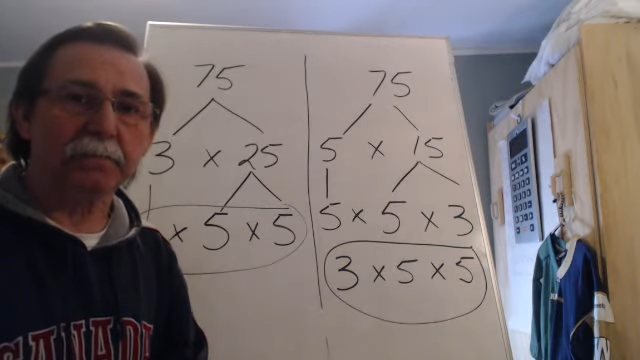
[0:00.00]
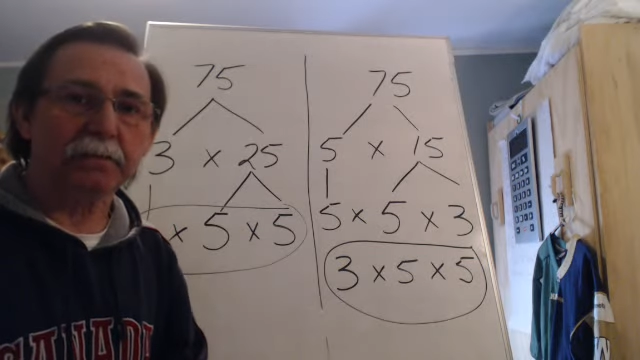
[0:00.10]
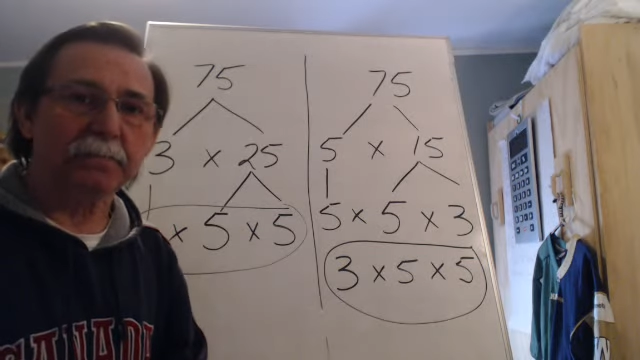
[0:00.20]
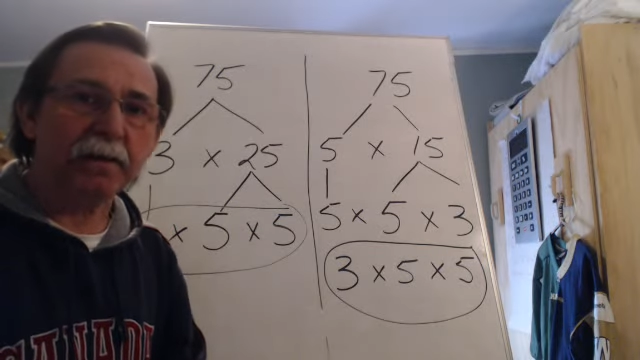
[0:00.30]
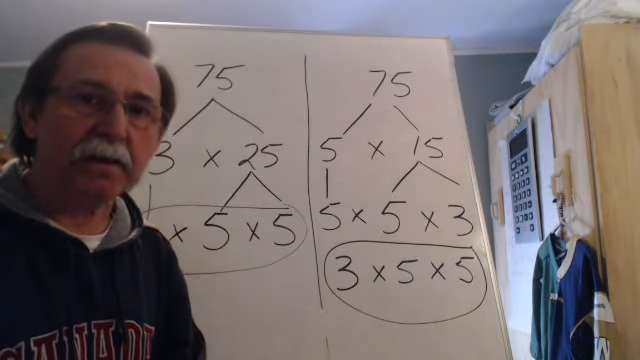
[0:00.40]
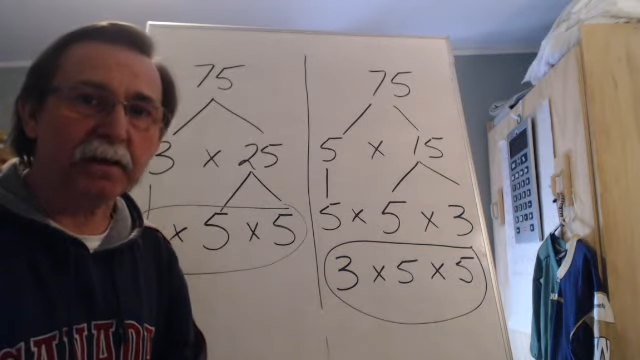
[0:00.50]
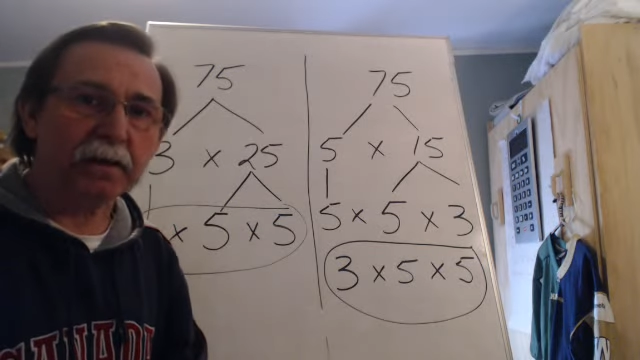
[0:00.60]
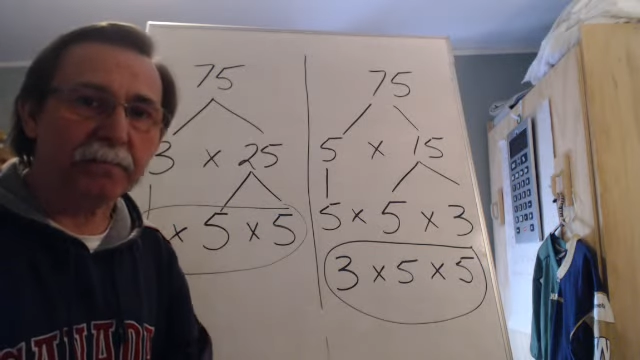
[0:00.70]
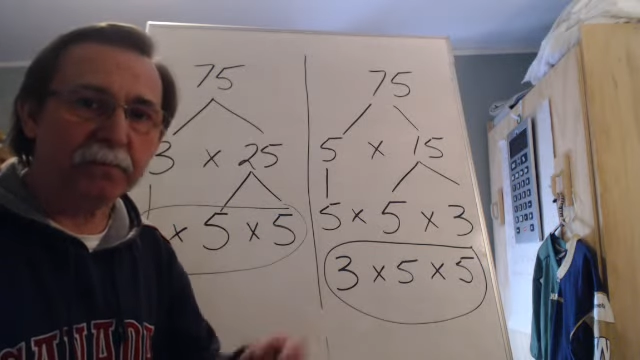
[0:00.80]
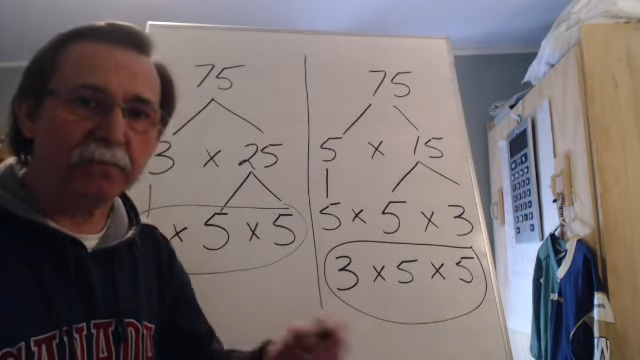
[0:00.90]

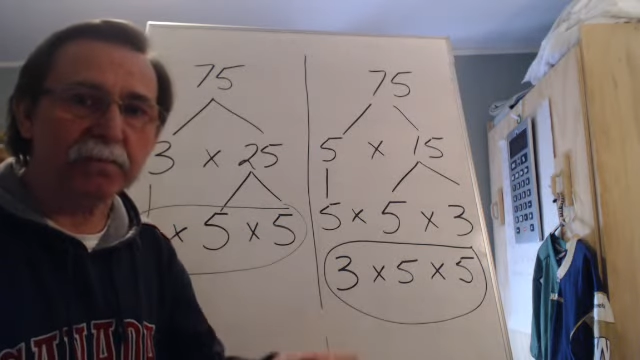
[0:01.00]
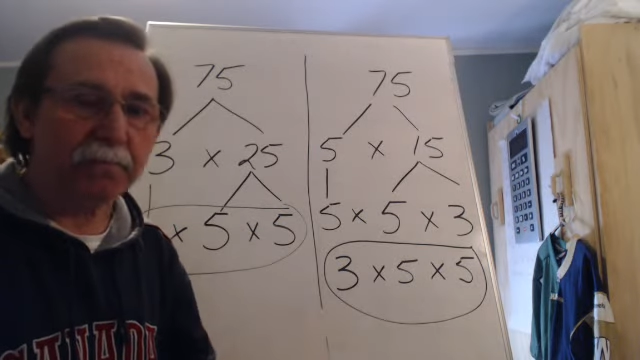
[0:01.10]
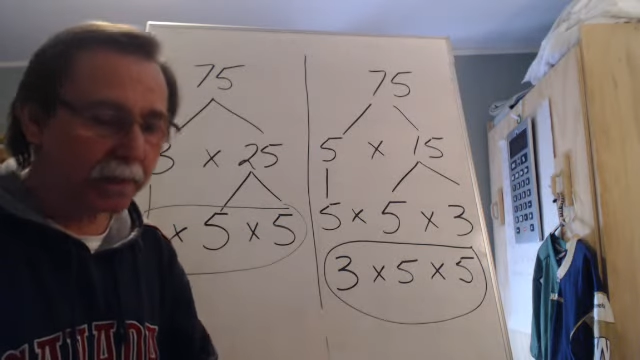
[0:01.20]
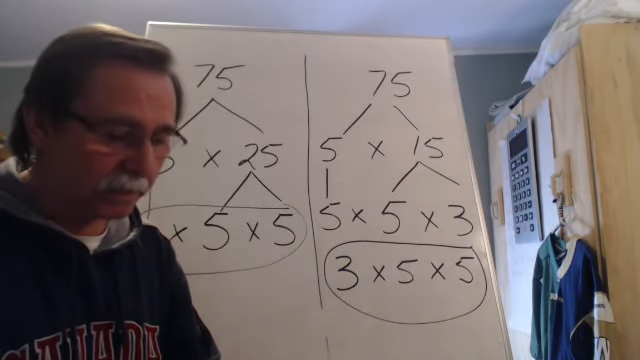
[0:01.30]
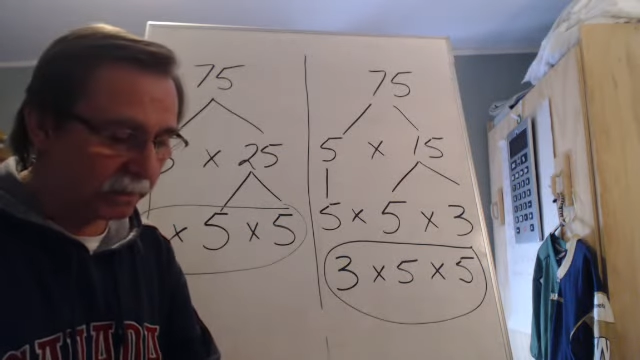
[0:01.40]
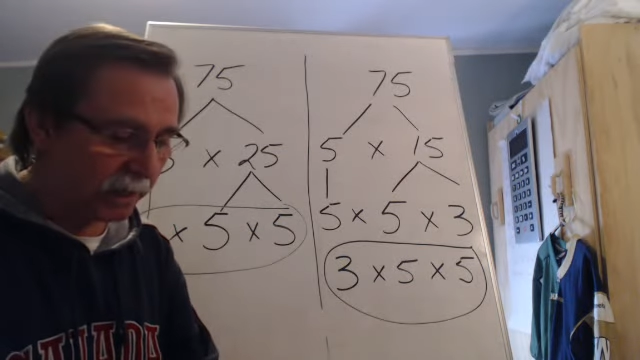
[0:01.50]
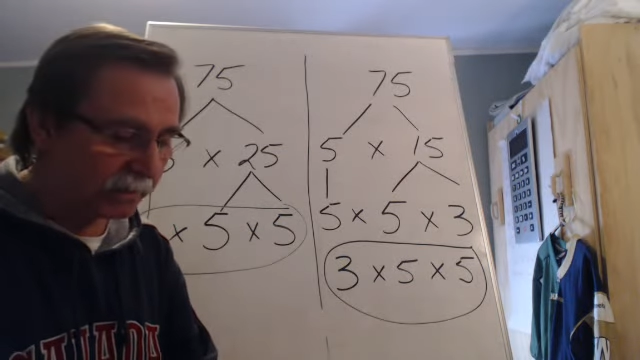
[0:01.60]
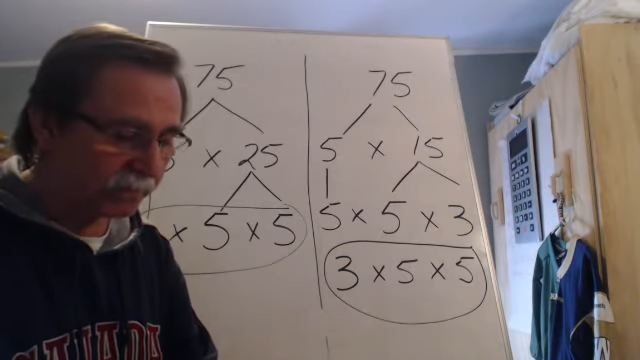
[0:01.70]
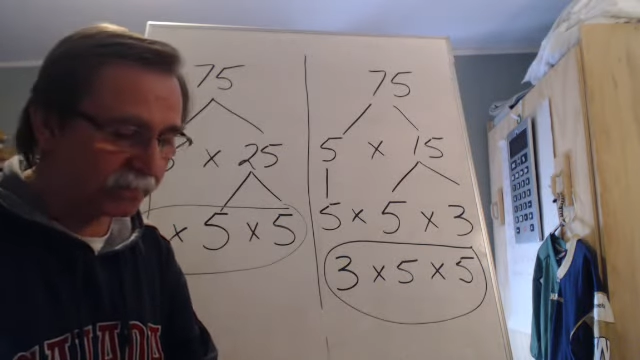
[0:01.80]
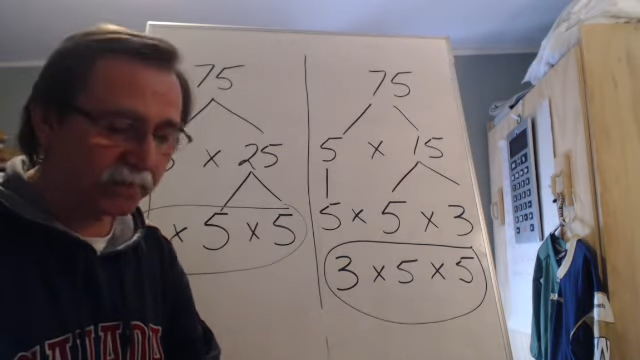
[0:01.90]
depending if you're in my
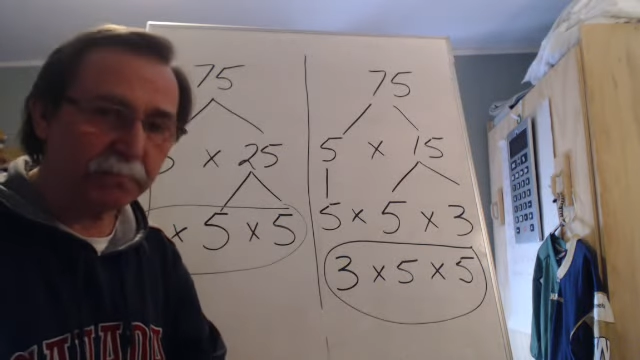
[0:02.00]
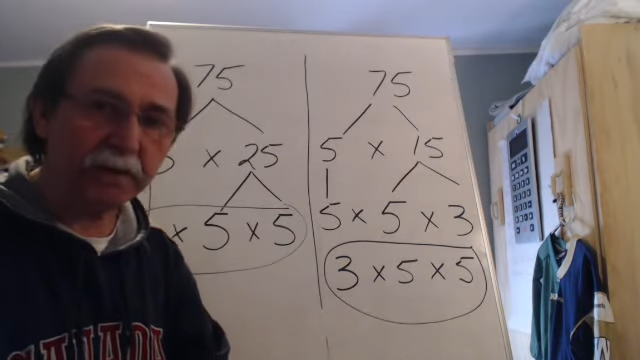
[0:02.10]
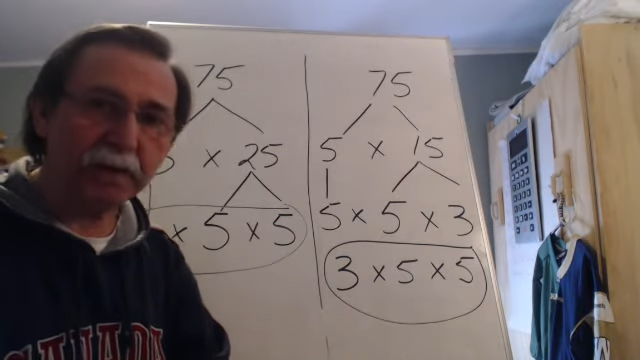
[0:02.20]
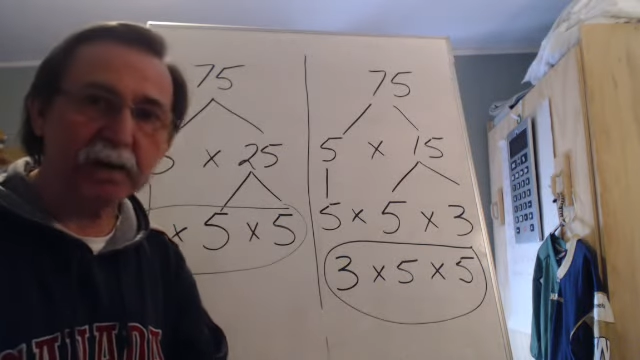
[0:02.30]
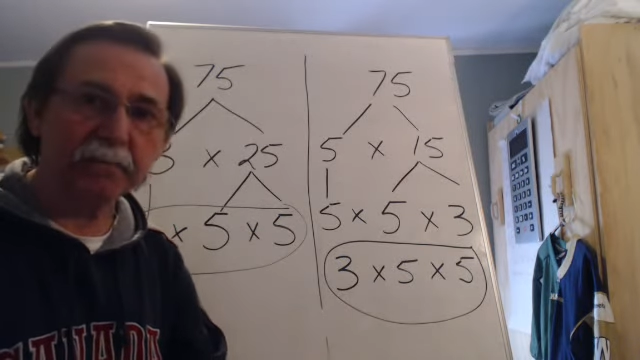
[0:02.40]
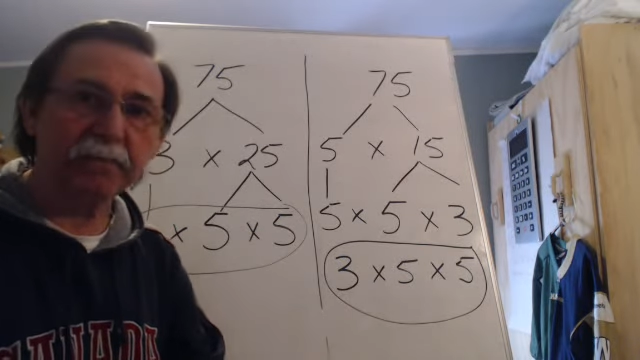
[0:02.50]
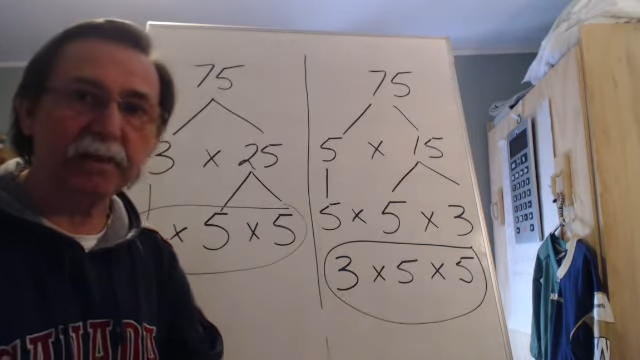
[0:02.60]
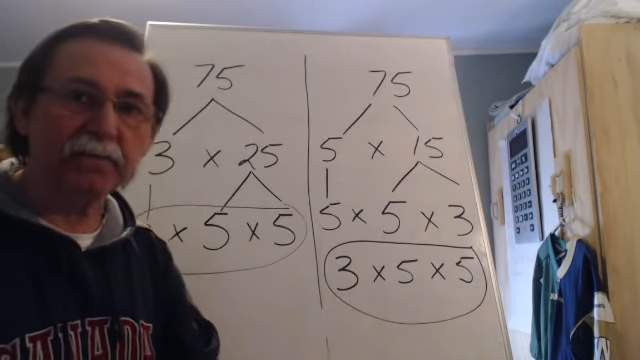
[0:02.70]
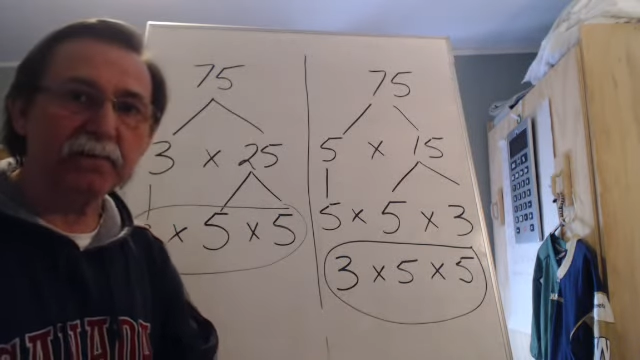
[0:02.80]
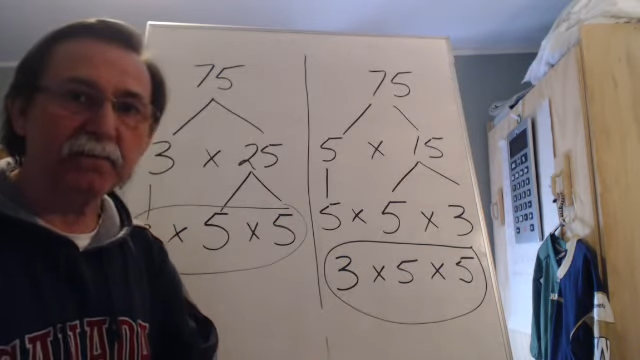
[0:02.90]
class or something and I've
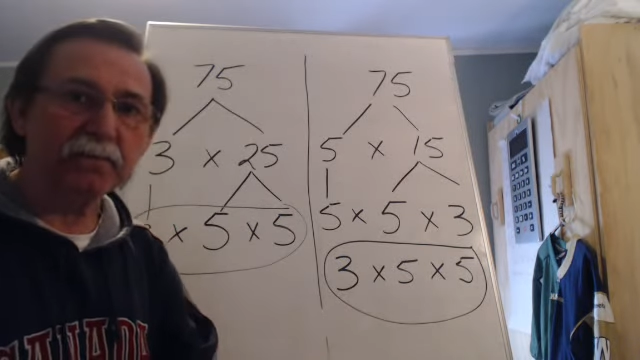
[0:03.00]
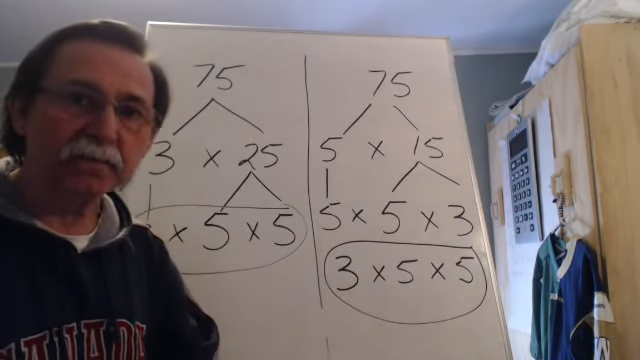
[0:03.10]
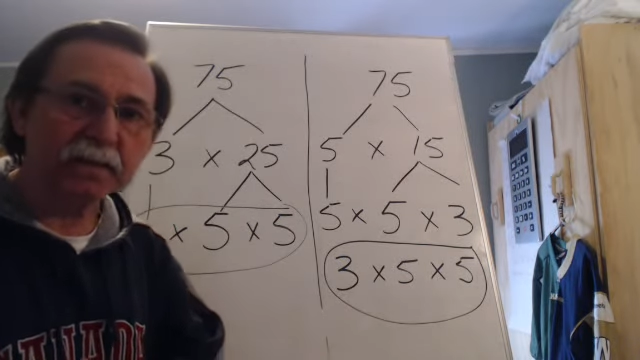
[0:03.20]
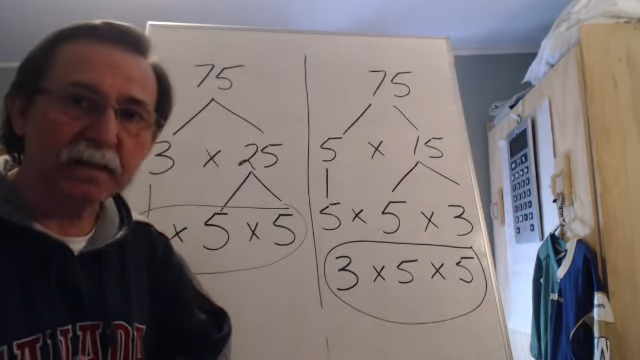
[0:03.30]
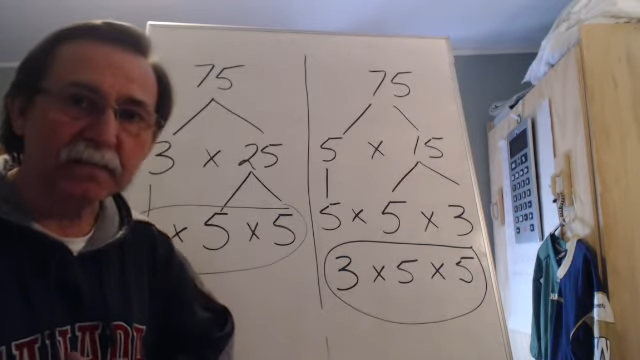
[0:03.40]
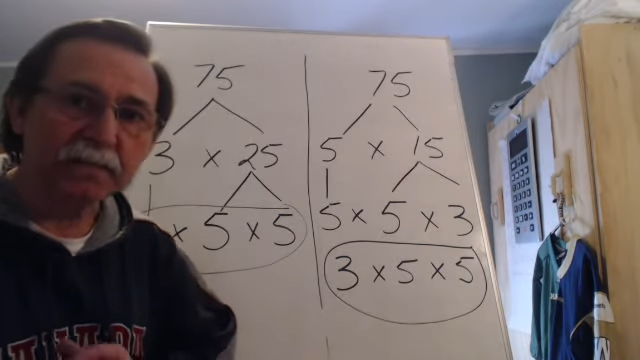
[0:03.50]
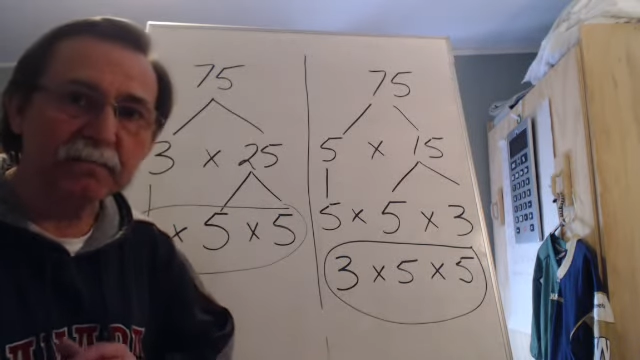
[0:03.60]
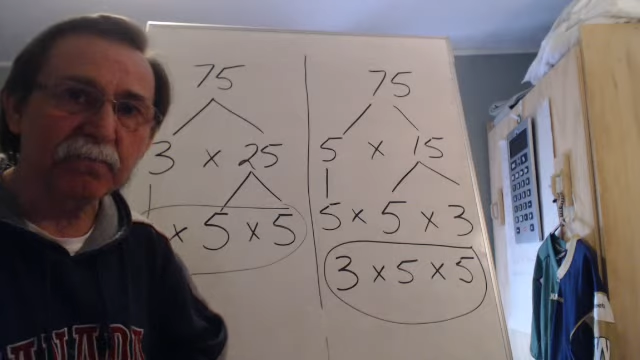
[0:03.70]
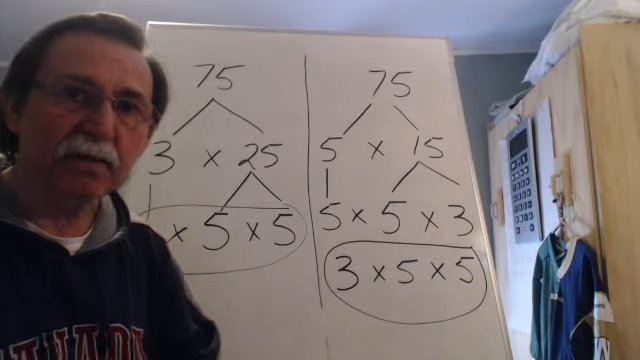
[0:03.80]
given you this lesson,